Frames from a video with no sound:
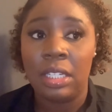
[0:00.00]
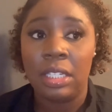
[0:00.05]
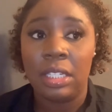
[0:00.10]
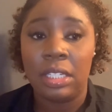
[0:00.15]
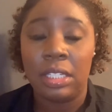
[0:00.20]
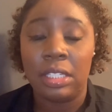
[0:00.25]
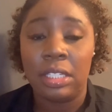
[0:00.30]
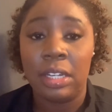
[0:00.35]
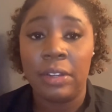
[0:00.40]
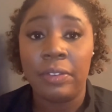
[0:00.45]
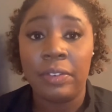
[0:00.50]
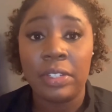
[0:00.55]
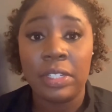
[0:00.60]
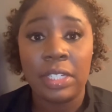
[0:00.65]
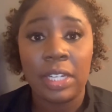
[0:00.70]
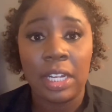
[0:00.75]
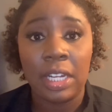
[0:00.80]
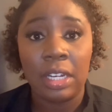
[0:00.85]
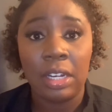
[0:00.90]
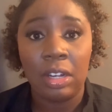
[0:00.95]
There's different
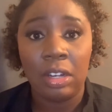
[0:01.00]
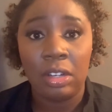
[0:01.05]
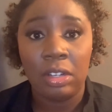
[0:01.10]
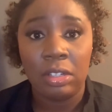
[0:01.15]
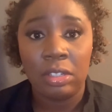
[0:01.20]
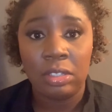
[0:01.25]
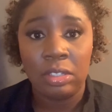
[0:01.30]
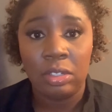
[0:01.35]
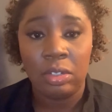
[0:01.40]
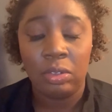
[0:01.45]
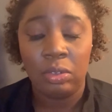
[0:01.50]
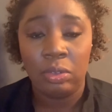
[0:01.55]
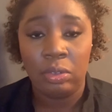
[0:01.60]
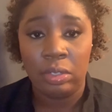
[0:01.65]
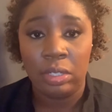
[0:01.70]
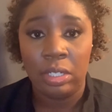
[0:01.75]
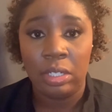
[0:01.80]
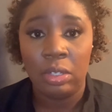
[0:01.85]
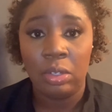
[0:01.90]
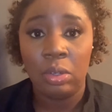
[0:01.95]
state laws
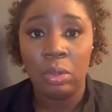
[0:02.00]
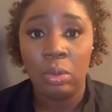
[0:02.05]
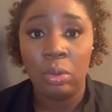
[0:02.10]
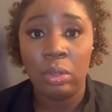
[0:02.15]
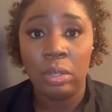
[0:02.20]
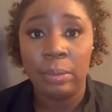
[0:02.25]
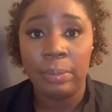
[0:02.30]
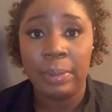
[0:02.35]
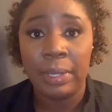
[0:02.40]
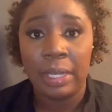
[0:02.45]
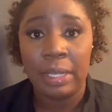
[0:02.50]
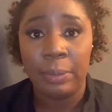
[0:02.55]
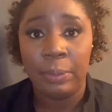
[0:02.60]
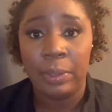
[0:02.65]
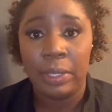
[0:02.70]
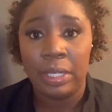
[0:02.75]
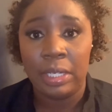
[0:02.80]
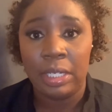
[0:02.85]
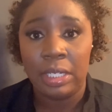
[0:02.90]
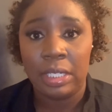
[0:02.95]
on who can be a
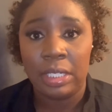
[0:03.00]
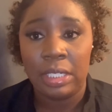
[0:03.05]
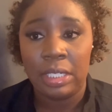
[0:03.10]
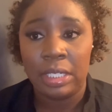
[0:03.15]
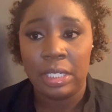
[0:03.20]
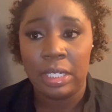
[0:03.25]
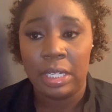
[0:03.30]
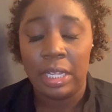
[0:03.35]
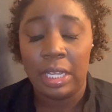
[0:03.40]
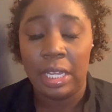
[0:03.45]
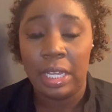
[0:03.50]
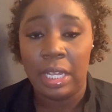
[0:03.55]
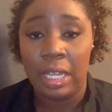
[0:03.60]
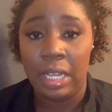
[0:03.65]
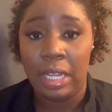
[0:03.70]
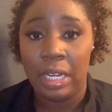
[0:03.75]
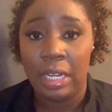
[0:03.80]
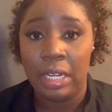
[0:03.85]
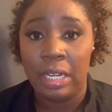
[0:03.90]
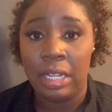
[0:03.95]
witness
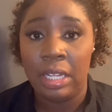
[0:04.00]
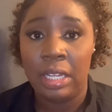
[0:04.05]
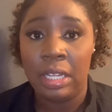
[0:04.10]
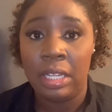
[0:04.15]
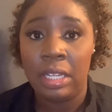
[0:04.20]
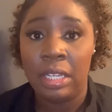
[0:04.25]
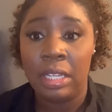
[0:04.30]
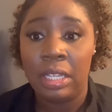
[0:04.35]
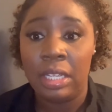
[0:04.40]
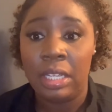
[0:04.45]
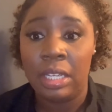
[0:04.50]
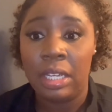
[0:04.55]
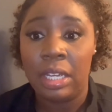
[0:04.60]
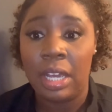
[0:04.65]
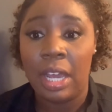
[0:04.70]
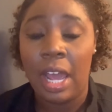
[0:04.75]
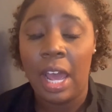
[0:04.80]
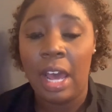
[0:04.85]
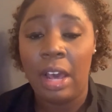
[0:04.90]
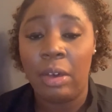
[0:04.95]
and
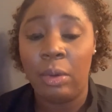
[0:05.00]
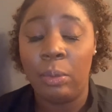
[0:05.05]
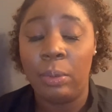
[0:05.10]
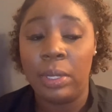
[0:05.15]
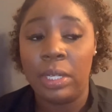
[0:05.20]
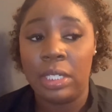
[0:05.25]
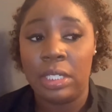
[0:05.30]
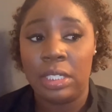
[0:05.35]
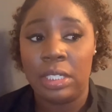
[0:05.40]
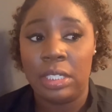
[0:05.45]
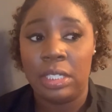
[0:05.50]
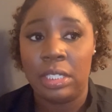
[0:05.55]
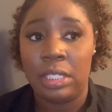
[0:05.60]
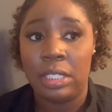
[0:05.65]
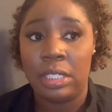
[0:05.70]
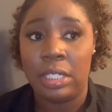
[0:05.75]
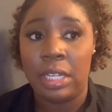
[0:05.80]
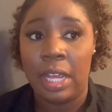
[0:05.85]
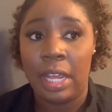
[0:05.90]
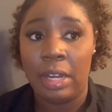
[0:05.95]
how witnesses
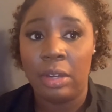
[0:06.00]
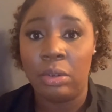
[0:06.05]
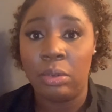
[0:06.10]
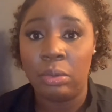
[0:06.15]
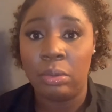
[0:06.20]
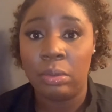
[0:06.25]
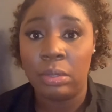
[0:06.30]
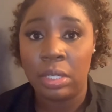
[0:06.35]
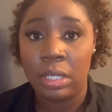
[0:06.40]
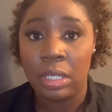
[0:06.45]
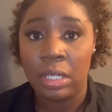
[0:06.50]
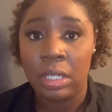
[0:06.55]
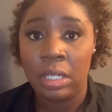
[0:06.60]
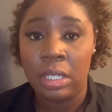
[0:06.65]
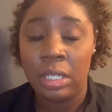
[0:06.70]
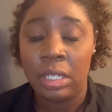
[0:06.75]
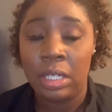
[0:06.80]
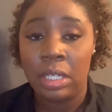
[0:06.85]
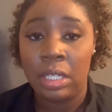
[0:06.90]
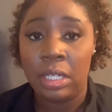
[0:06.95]
is handled.
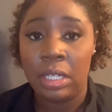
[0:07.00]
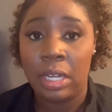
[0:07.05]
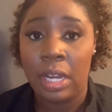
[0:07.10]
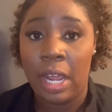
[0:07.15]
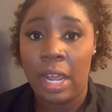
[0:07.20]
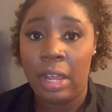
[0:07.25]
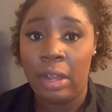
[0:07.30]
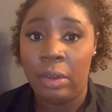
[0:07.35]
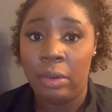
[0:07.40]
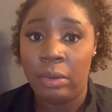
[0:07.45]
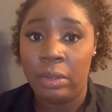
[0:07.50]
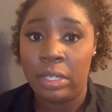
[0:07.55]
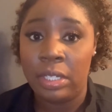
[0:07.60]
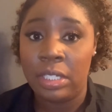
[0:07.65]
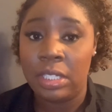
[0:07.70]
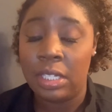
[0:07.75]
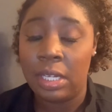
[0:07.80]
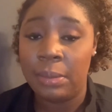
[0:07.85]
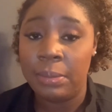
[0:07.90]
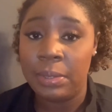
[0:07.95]
Now, in
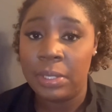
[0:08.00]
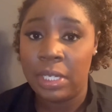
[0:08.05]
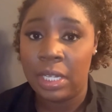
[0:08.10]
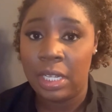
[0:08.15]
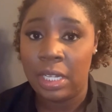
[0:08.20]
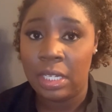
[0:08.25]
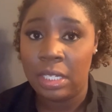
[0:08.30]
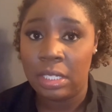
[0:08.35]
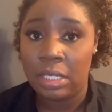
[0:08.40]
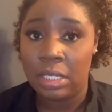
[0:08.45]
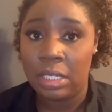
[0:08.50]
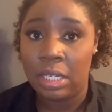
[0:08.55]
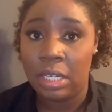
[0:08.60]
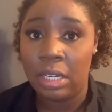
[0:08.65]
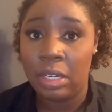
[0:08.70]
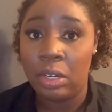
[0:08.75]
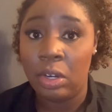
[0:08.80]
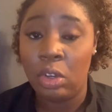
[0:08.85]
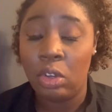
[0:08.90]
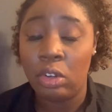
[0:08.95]
some states,
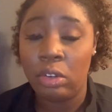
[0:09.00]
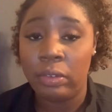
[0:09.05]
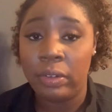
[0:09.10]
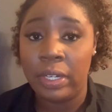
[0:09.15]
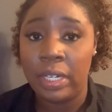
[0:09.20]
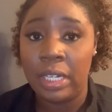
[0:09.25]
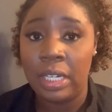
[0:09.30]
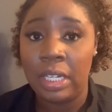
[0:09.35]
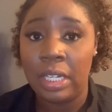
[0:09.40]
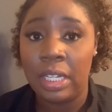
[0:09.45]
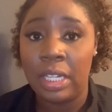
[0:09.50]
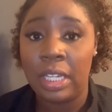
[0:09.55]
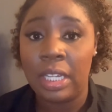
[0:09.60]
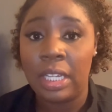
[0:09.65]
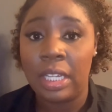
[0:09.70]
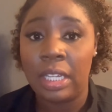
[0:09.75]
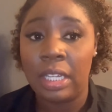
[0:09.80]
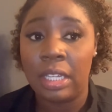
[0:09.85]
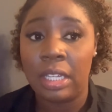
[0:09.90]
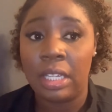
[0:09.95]
a notary
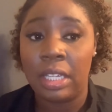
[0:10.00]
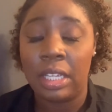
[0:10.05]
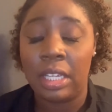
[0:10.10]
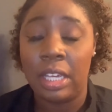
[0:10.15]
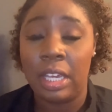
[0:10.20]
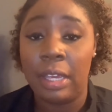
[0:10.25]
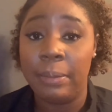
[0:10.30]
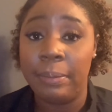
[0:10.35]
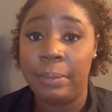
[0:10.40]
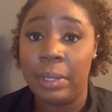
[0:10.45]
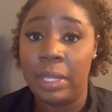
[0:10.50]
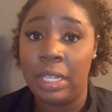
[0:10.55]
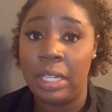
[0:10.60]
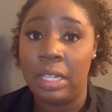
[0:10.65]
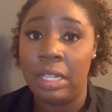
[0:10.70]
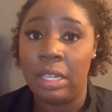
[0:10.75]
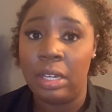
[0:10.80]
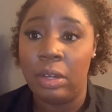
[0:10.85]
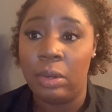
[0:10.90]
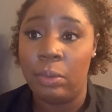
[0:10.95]
can
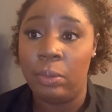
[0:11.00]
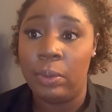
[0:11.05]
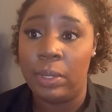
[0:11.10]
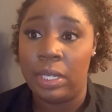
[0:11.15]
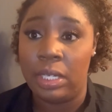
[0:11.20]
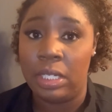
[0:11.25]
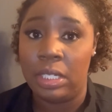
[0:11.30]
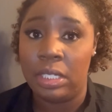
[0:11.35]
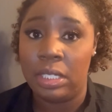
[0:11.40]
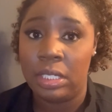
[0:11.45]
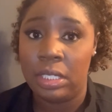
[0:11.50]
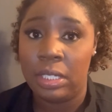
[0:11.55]
be a witness.